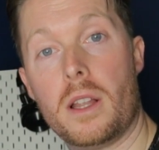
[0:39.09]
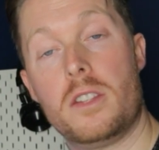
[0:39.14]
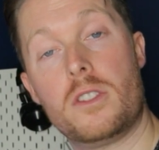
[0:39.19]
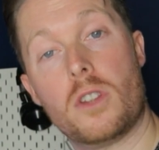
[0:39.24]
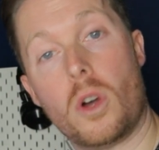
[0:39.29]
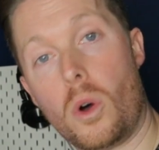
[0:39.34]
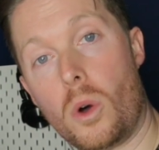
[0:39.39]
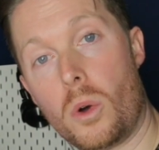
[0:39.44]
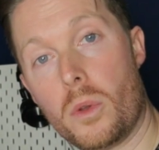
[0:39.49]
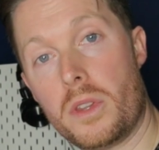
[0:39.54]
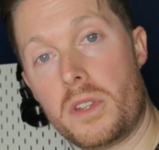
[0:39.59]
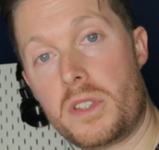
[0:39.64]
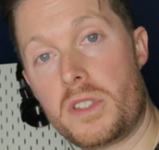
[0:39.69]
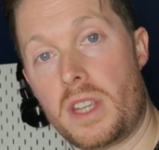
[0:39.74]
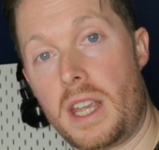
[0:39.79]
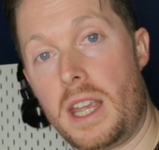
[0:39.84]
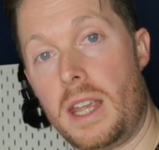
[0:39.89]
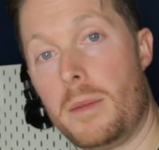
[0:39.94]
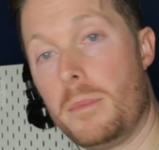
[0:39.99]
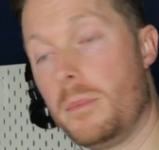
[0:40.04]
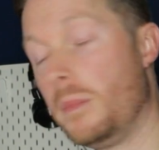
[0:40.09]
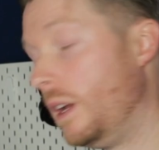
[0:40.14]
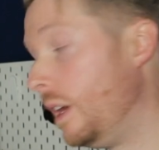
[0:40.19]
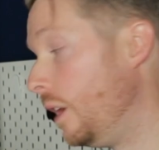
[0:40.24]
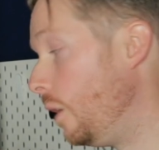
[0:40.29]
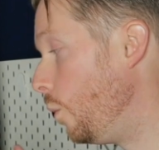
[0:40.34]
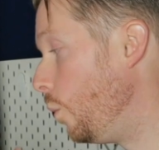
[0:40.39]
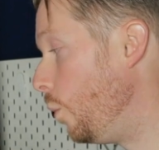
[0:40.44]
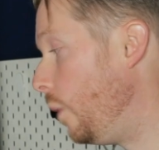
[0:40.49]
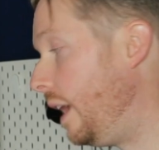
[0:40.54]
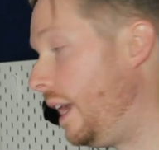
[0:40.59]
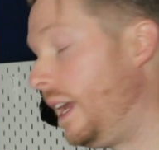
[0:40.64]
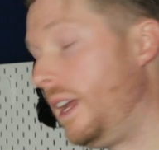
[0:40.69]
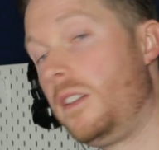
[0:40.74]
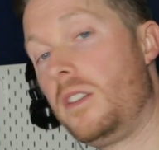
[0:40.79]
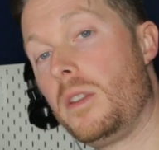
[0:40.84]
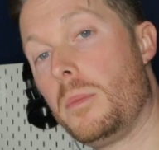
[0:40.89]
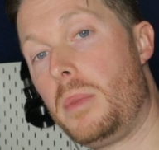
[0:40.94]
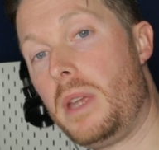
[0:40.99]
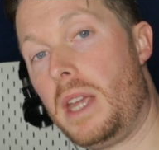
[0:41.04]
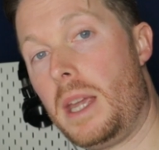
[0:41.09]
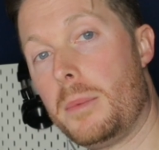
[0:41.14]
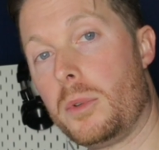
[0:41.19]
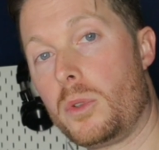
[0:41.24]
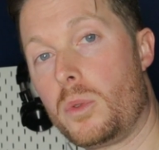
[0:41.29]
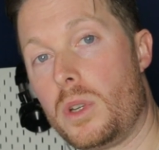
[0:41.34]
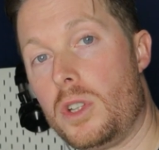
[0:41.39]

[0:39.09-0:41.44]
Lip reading: it's all the same way to be able